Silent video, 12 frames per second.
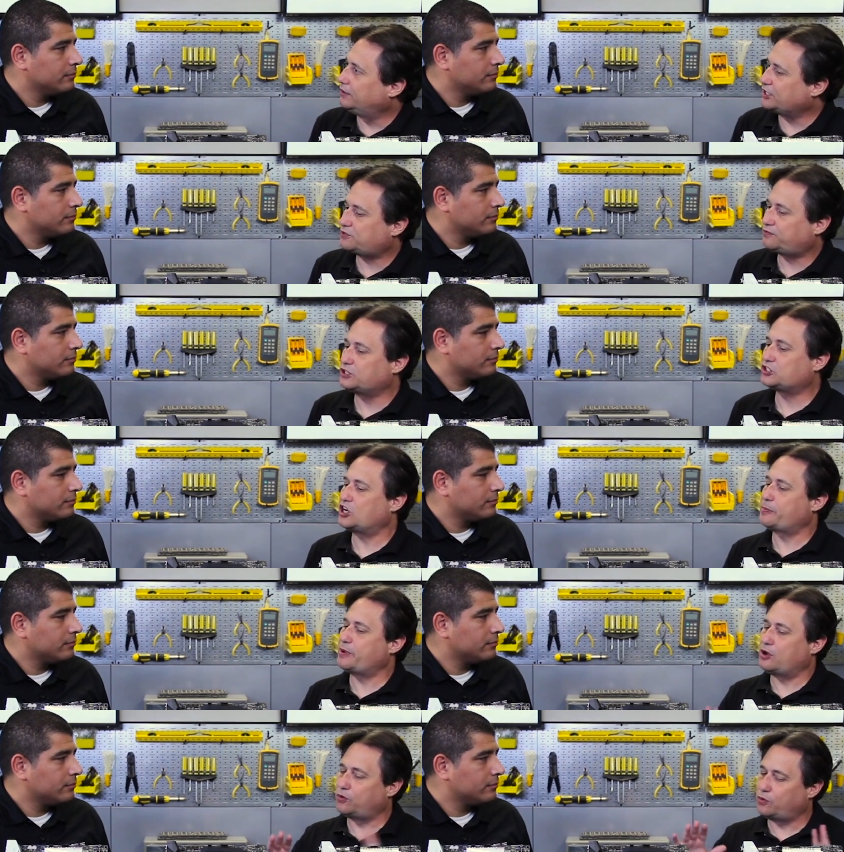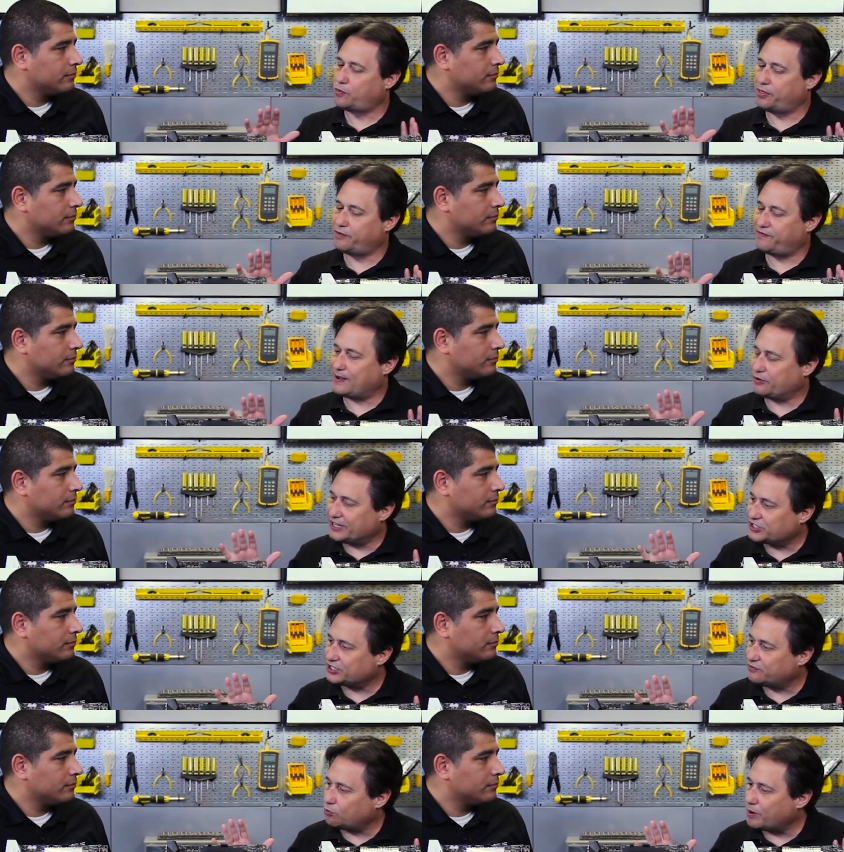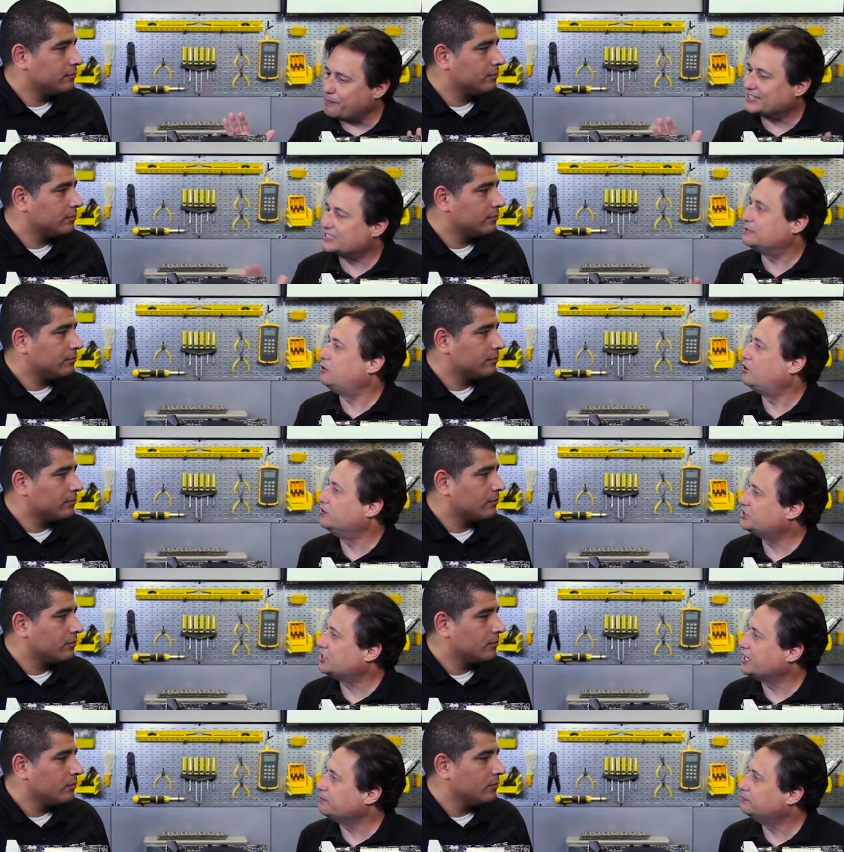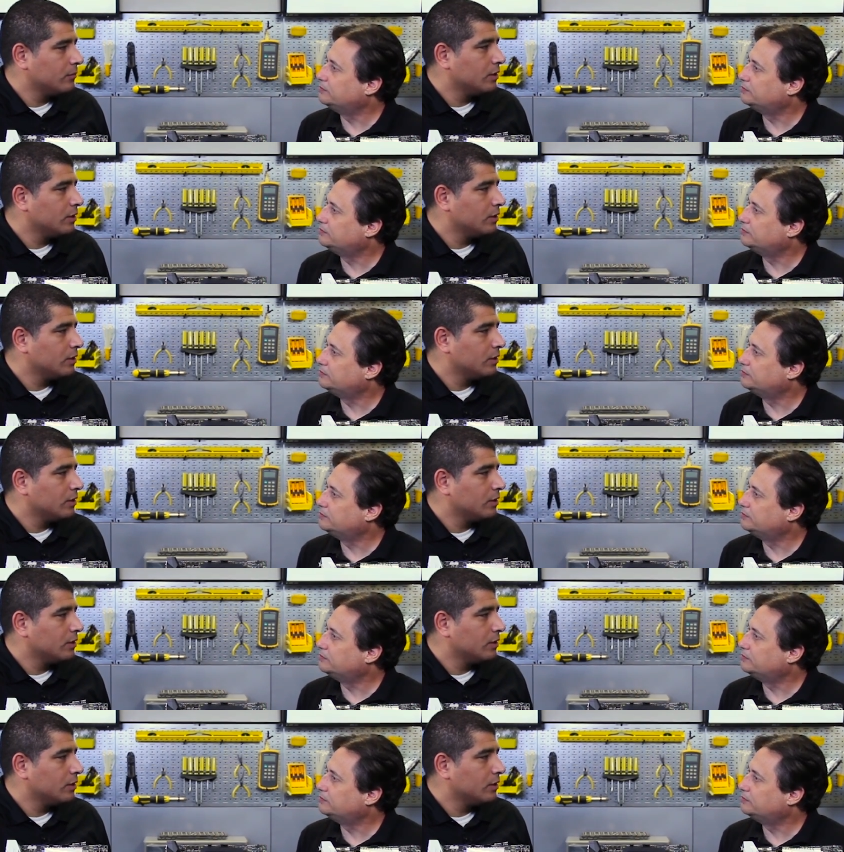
Speaker 1: let's first talk about the foundation of what makes them all the same.